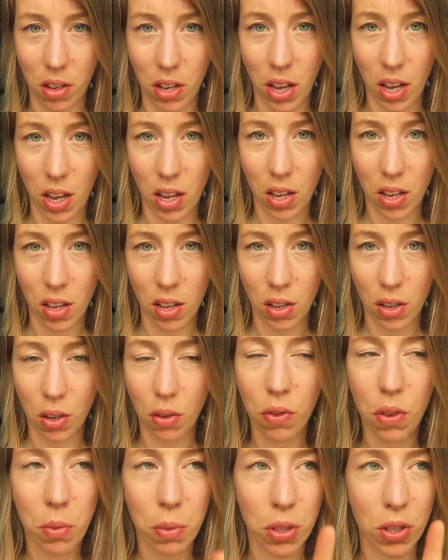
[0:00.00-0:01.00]
okay?
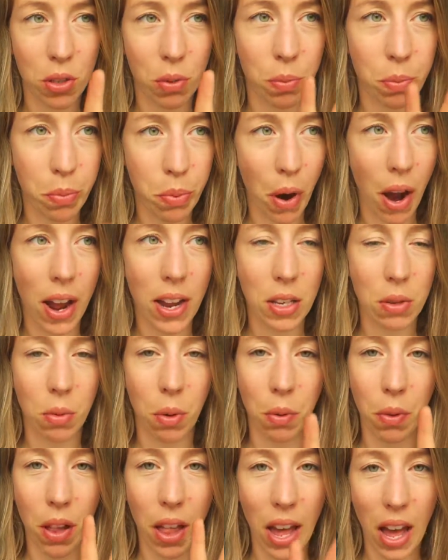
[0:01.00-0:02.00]
You will be surprised
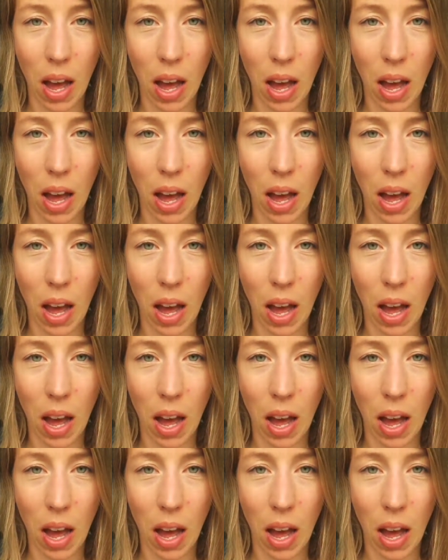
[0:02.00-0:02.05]
what will